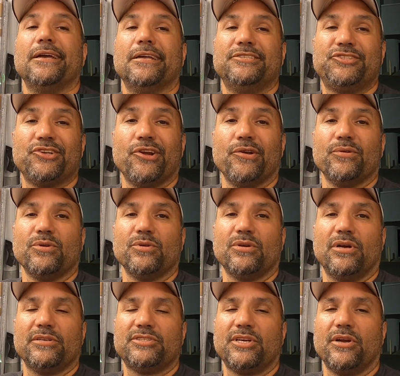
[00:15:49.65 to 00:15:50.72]
and share
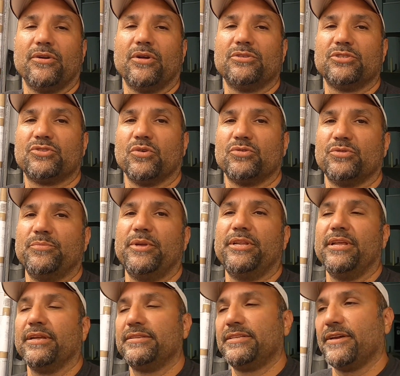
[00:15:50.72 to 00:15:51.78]
it on your social
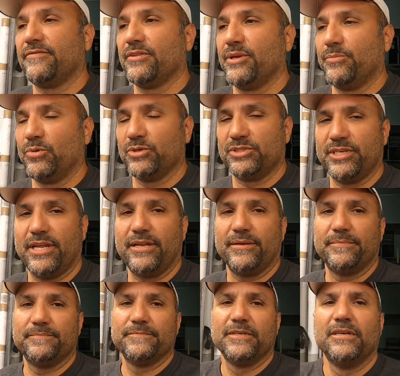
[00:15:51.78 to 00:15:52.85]
media. Definitely appreciate
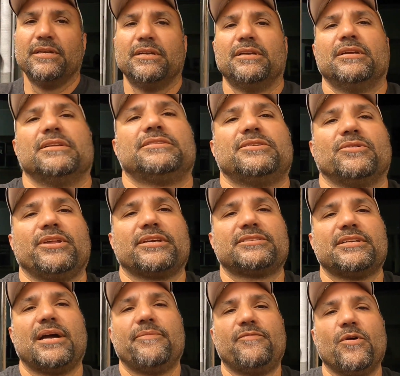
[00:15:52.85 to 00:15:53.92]
it. Until next
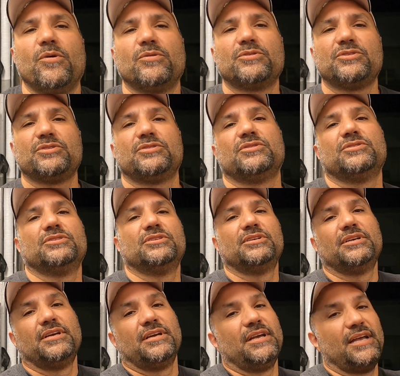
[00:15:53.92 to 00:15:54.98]
time, folks,
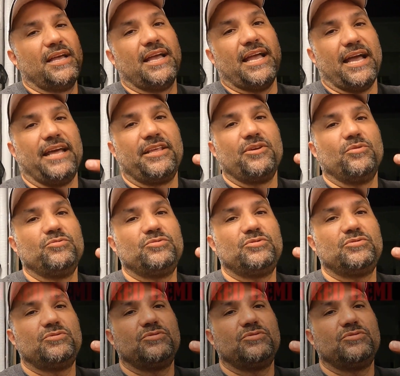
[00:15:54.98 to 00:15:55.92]
adios.